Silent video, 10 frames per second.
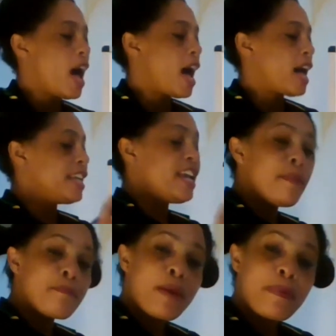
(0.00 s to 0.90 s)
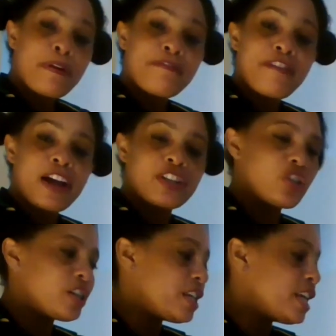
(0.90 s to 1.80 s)
An improper
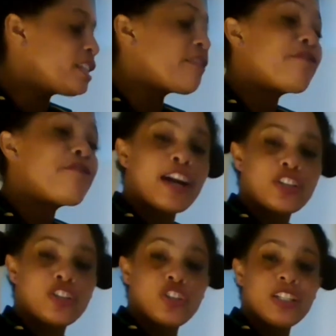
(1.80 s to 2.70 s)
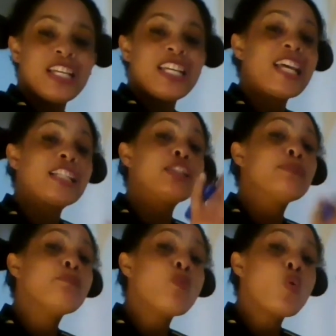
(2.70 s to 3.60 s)
fraction is a fraction that is
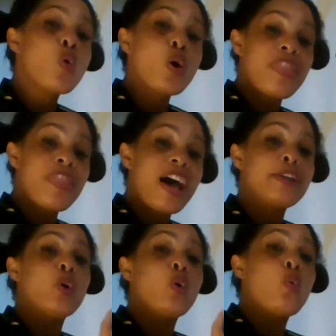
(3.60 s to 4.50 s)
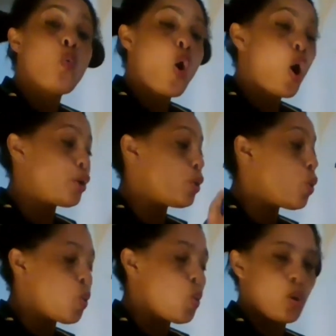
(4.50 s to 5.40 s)
more than 1
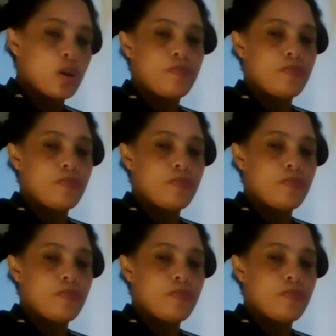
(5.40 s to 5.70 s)
whole.